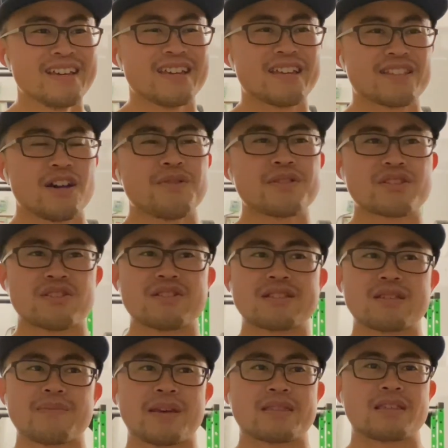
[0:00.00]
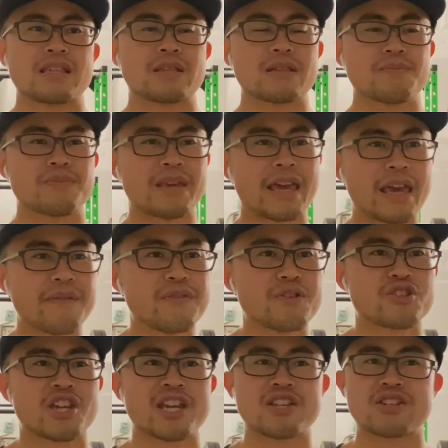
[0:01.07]
it's always good to make these behavior
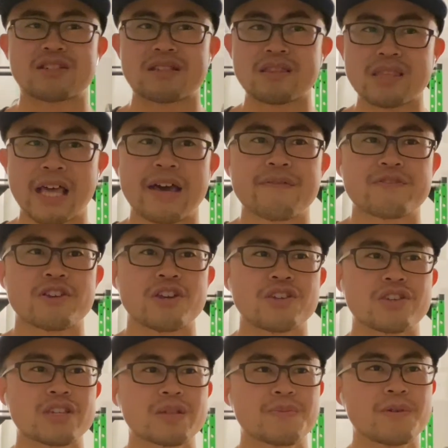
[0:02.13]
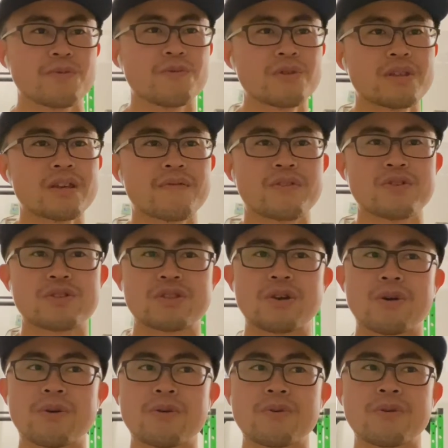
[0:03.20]
changes and life changes, but really, if there's
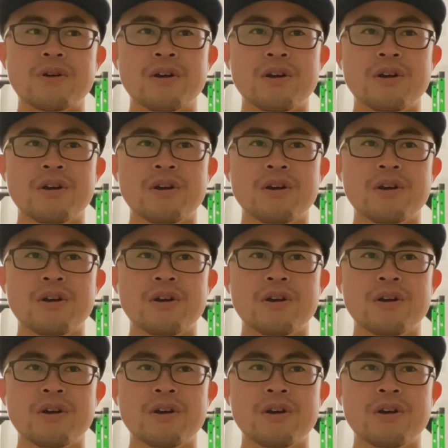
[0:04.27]
no